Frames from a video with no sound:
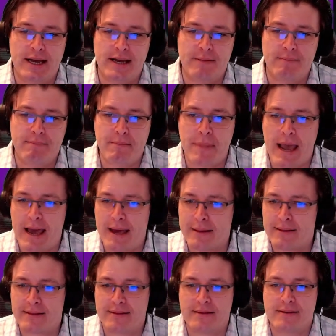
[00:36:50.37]

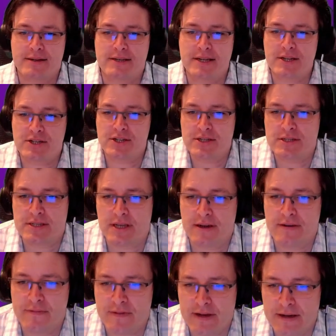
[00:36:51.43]
math teachings
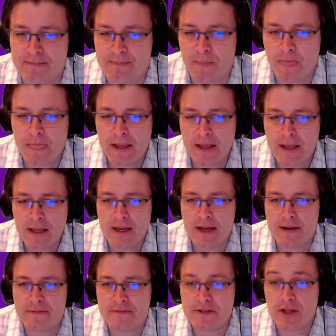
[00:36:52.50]
of
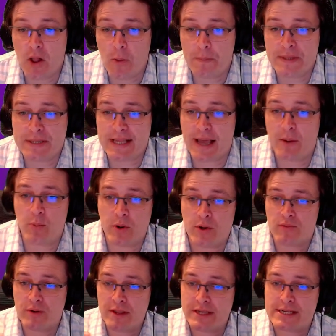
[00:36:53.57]
slope, is that we're
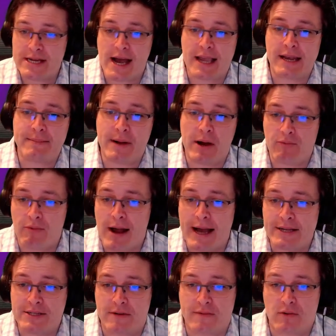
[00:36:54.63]
really talking about
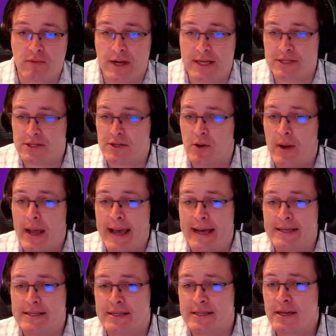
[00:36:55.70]
rise over run. So
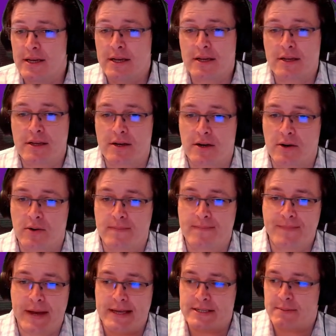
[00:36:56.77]
as
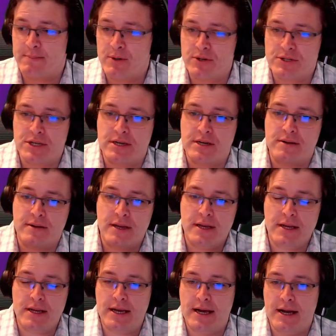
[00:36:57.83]
a person
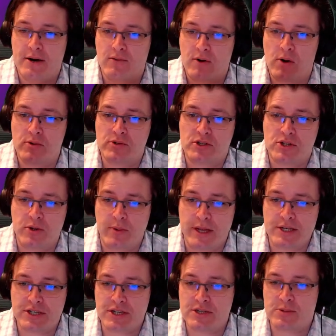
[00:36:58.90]
grows 2
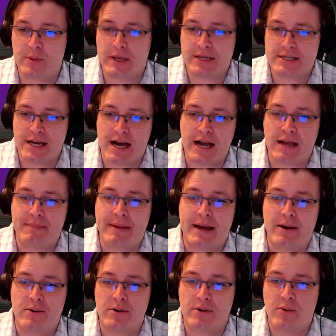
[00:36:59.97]
inches, we can talk
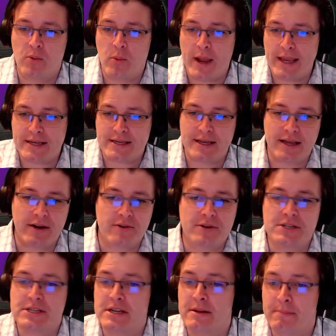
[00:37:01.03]
about weight
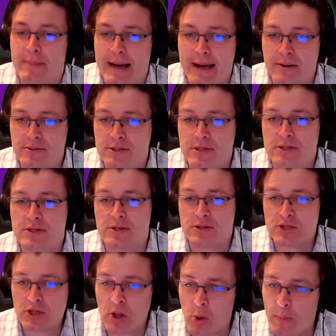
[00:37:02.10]
increasing in pounds. So
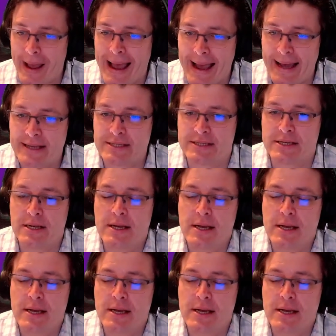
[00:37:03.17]
slope has